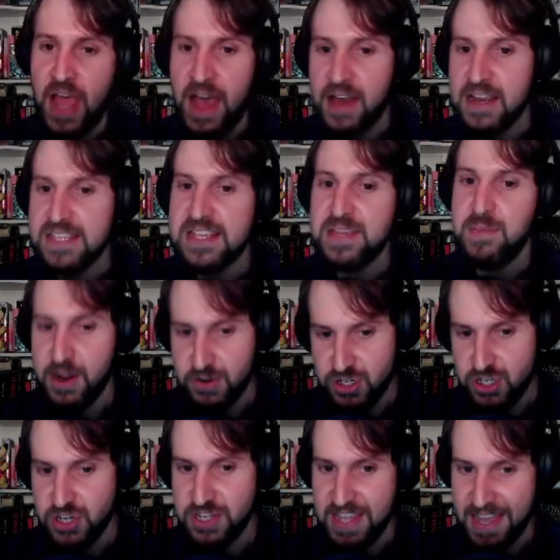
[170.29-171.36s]
My
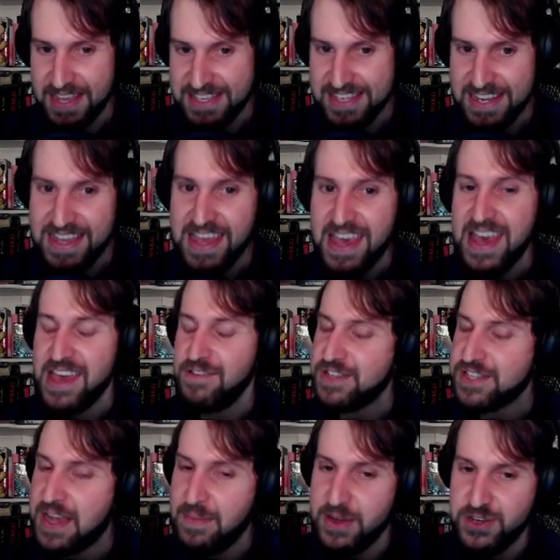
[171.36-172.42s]
original testing, if you
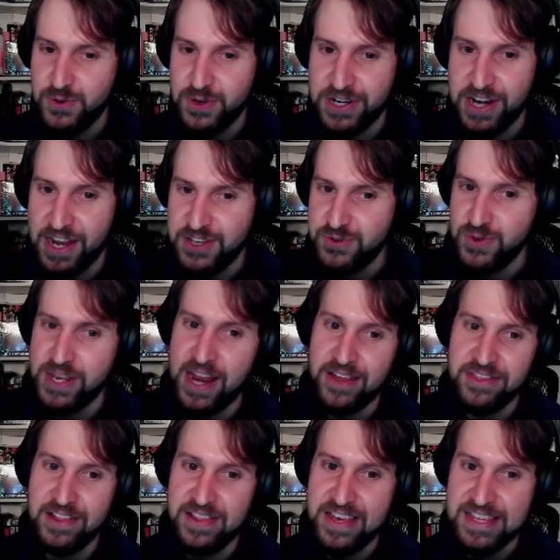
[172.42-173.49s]
saw my Twitter, I tweeted out
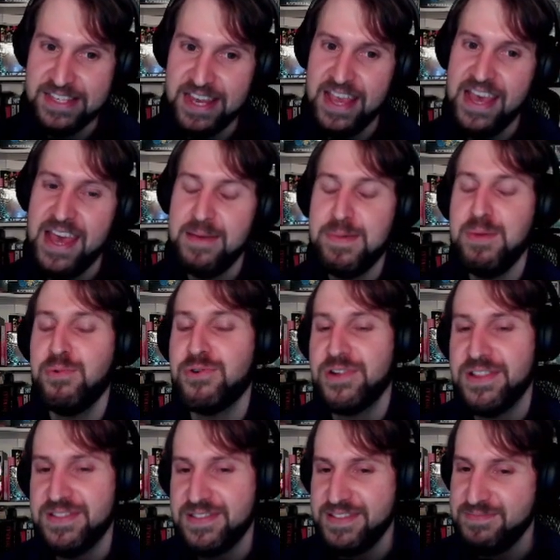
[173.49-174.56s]
the list and people
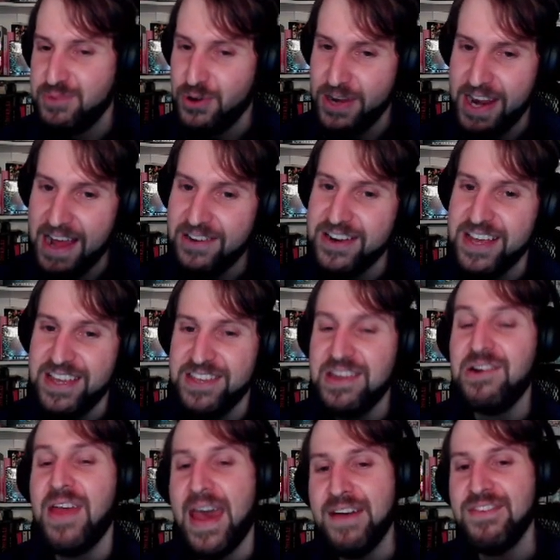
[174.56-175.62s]
were pointed out, you
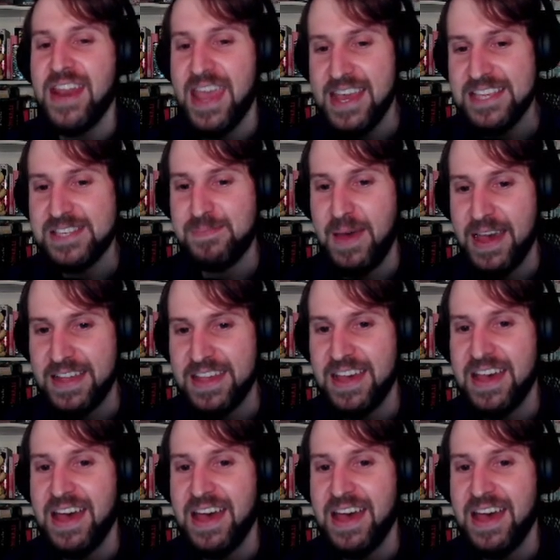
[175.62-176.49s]
don't have an A spec.